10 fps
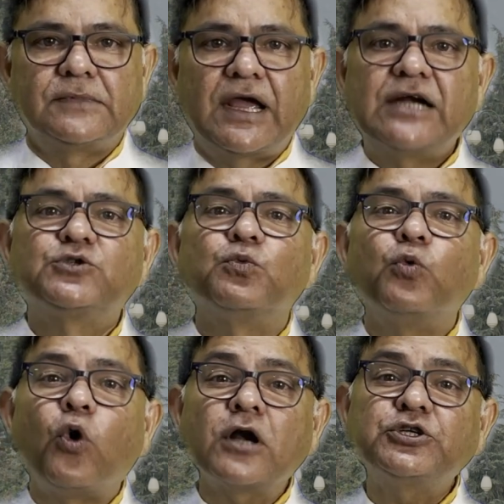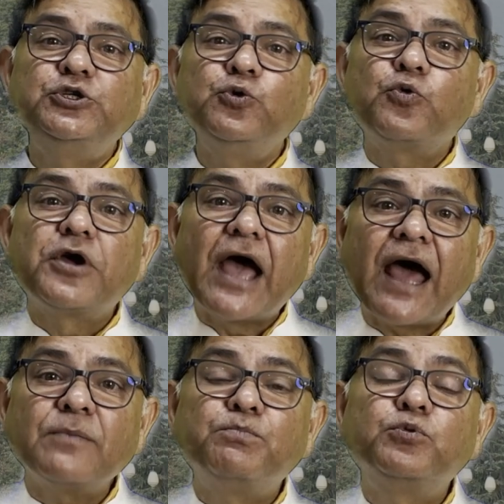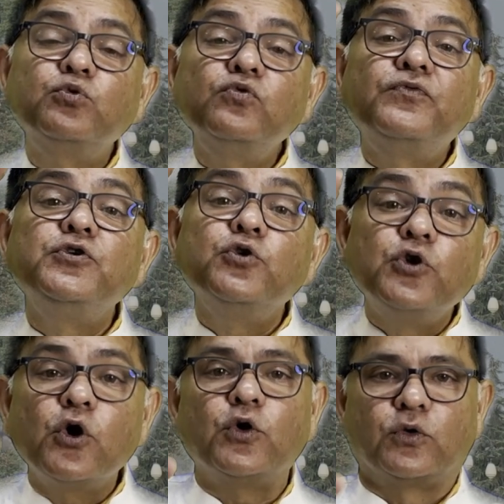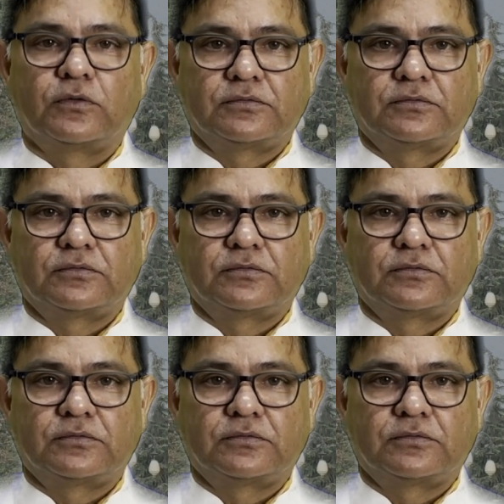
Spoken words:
it's what you can prove you know.